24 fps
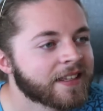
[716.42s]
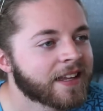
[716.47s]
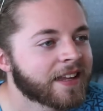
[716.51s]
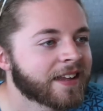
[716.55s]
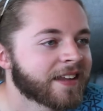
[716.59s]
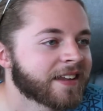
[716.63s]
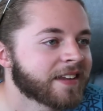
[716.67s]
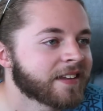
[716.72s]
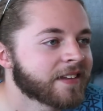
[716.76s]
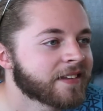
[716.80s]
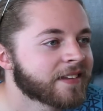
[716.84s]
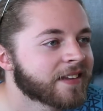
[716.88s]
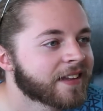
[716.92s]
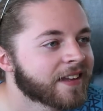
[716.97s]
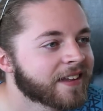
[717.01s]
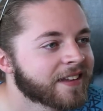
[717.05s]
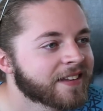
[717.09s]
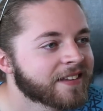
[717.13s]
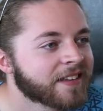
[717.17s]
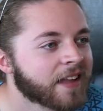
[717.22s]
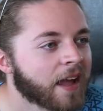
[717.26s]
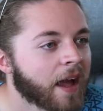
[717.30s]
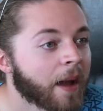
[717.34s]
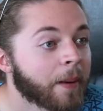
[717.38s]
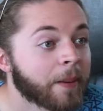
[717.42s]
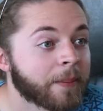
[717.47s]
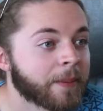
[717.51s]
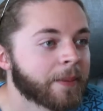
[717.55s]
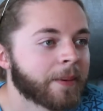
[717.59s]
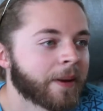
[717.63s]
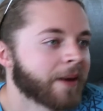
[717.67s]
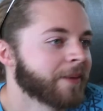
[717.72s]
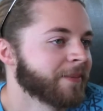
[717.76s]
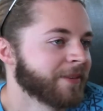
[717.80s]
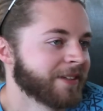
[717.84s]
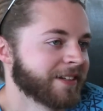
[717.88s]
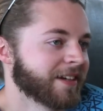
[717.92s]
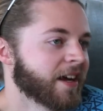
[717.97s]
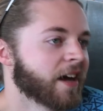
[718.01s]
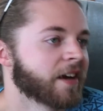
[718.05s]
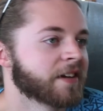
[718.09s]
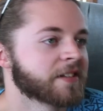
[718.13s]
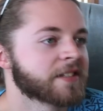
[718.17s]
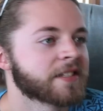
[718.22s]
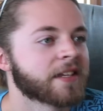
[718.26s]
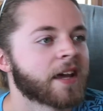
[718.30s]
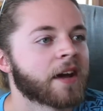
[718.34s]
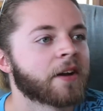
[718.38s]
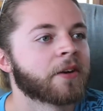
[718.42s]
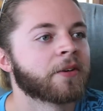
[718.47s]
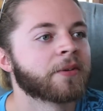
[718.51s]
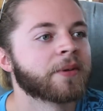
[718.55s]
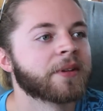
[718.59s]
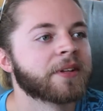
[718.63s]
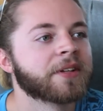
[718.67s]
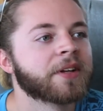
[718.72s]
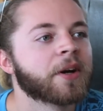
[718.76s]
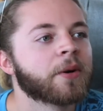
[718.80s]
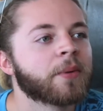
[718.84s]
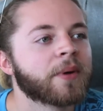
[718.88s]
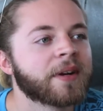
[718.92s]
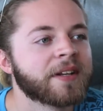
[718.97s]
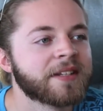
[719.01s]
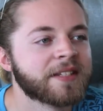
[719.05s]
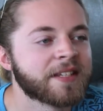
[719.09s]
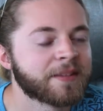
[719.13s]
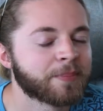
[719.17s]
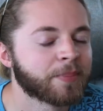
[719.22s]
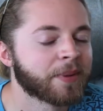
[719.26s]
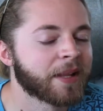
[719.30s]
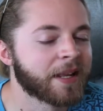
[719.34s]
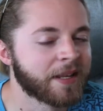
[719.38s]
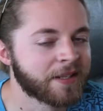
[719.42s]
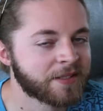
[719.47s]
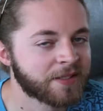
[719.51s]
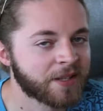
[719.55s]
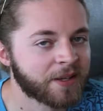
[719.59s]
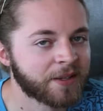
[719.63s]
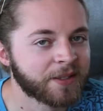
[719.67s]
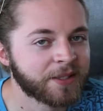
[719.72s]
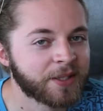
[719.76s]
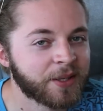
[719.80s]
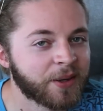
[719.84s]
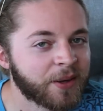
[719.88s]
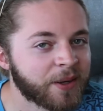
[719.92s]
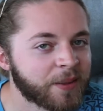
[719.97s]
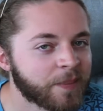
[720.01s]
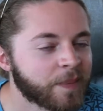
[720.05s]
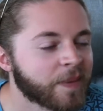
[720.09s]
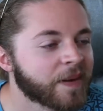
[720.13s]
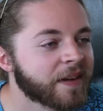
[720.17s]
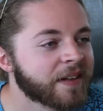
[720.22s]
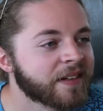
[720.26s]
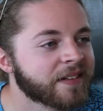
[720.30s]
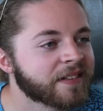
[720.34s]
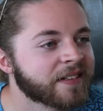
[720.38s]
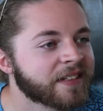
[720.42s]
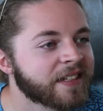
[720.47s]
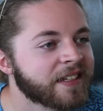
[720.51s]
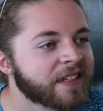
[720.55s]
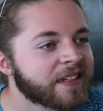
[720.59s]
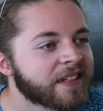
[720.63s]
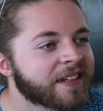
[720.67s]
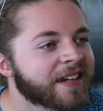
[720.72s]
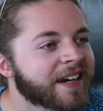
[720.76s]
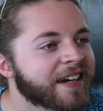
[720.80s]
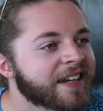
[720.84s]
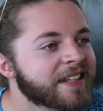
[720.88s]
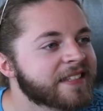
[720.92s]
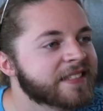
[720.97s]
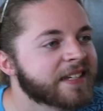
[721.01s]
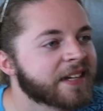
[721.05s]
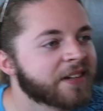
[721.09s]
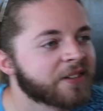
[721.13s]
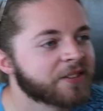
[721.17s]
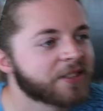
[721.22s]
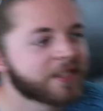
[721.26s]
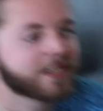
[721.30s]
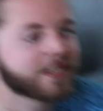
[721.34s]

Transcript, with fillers: Uh, I mean, I mean, honestly, I don't really know what he plans on doing, but he kind of tailed